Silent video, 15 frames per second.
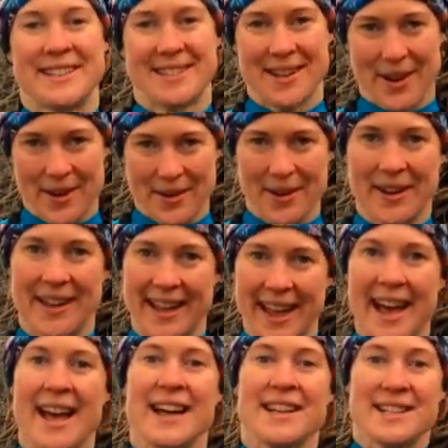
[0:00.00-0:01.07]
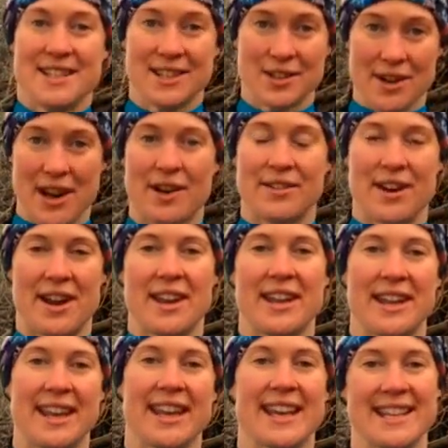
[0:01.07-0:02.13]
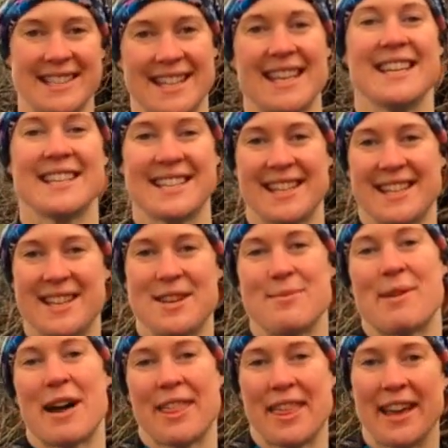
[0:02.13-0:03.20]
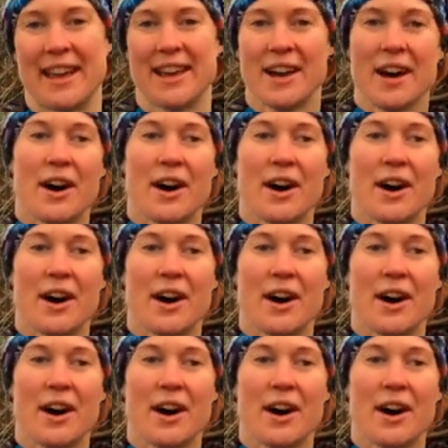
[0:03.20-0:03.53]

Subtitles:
So, to trail run, it's easier than you might think.